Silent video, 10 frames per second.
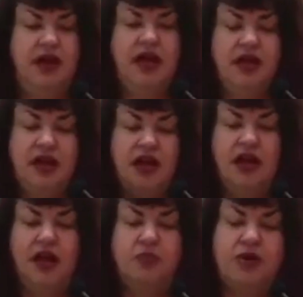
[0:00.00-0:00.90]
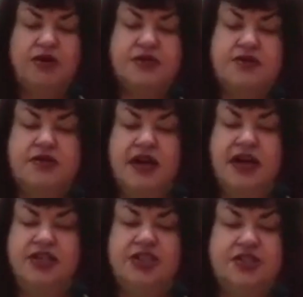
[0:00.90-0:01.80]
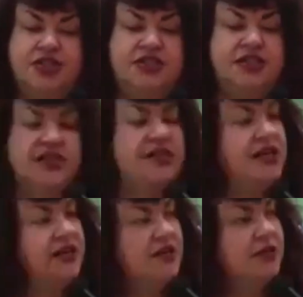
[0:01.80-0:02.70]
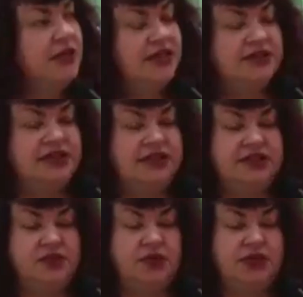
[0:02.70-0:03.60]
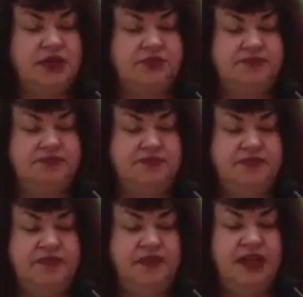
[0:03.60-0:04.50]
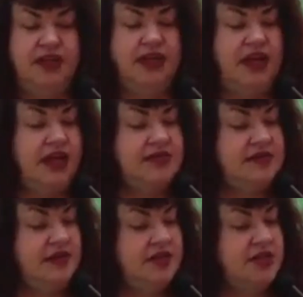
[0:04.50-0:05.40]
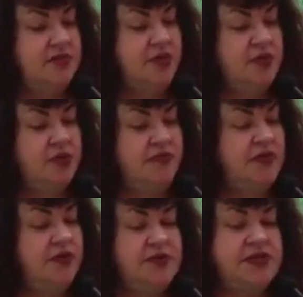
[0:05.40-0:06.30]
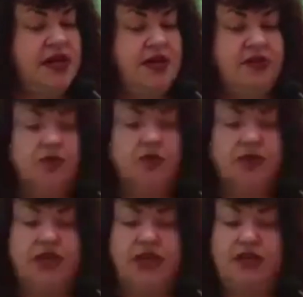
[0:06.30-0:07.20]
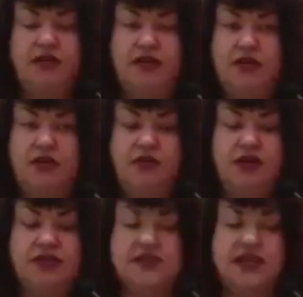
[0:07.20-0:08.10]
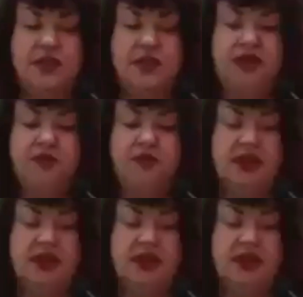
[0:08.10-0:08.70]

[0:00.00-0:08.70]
and personal conscience should dictate their beliefs in this world. And as such, they both refused to have a creed or a statement of